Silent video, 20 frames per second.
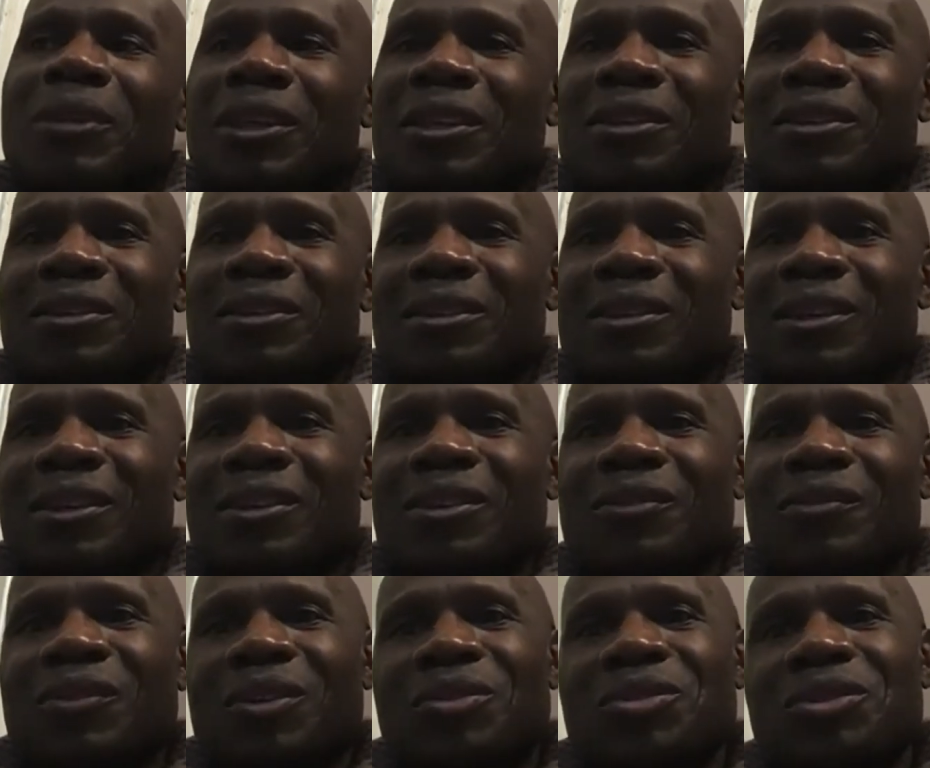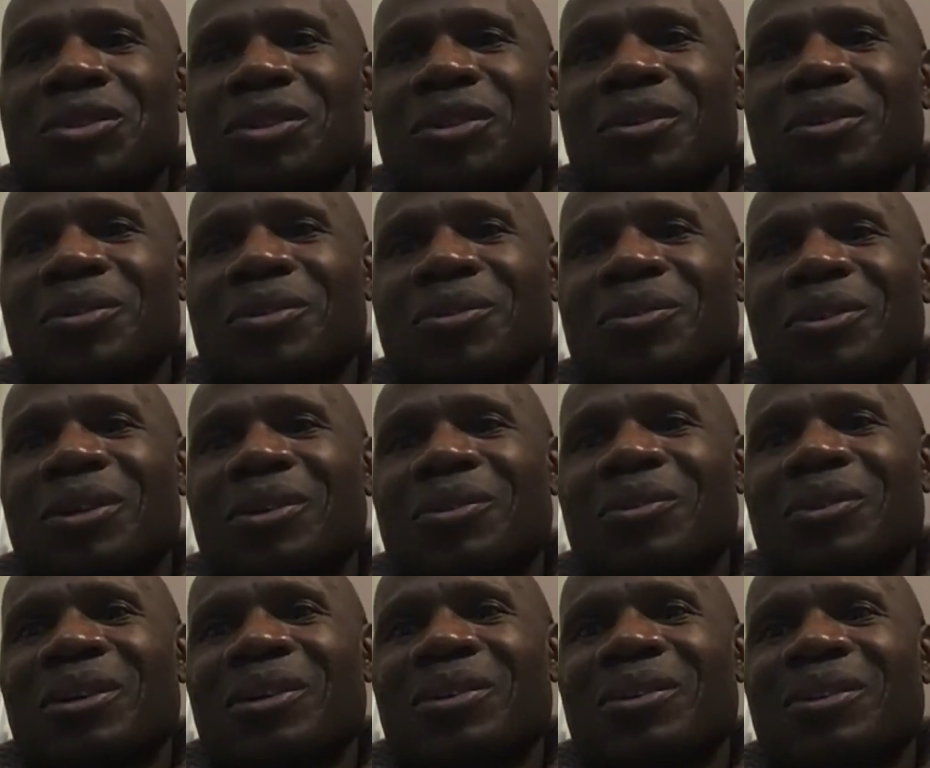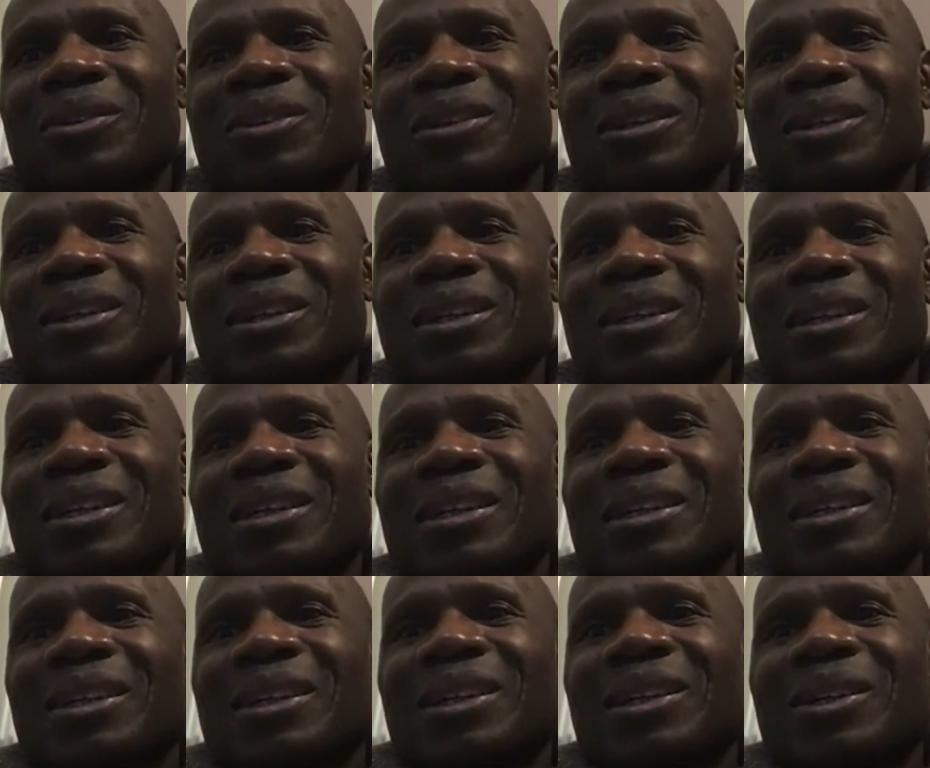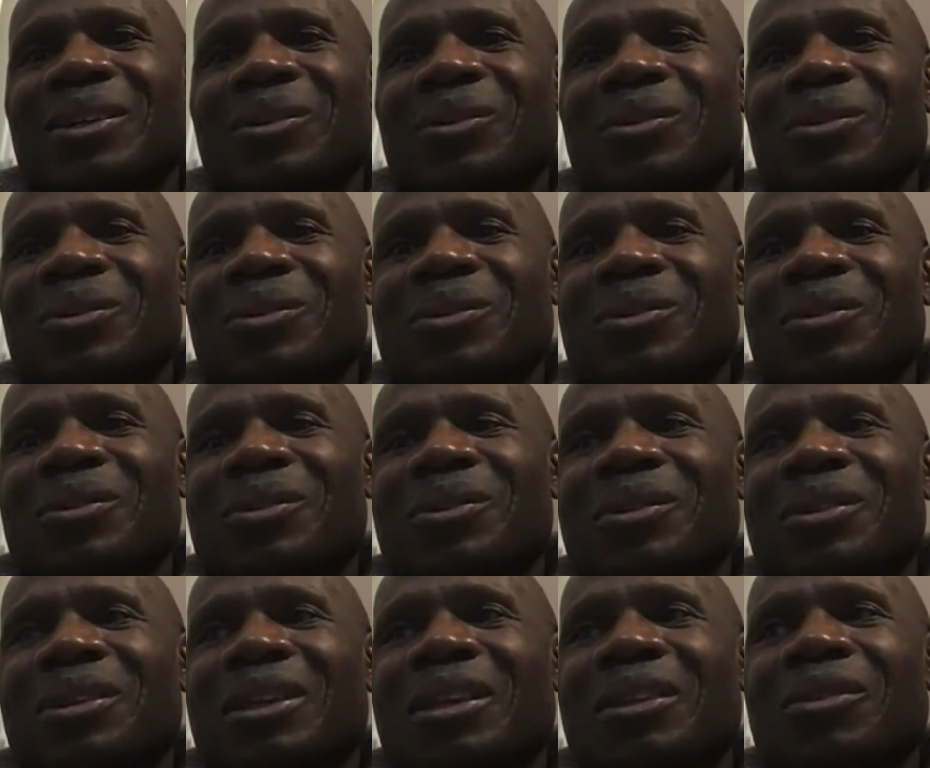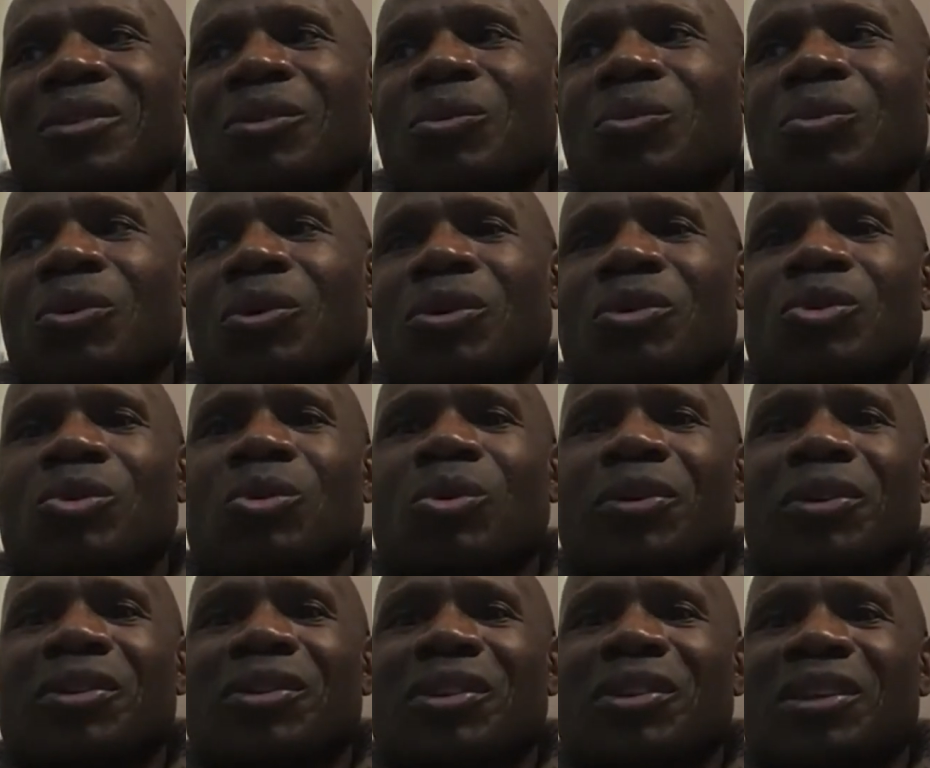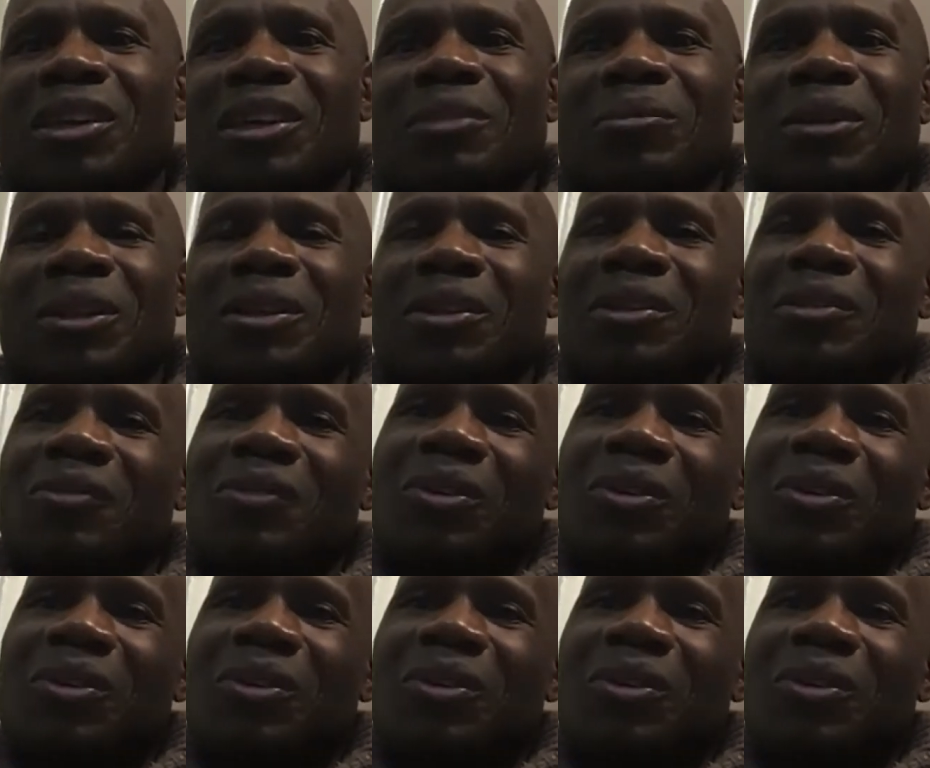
mean in the future? What will, you know, the word quarantine mean in the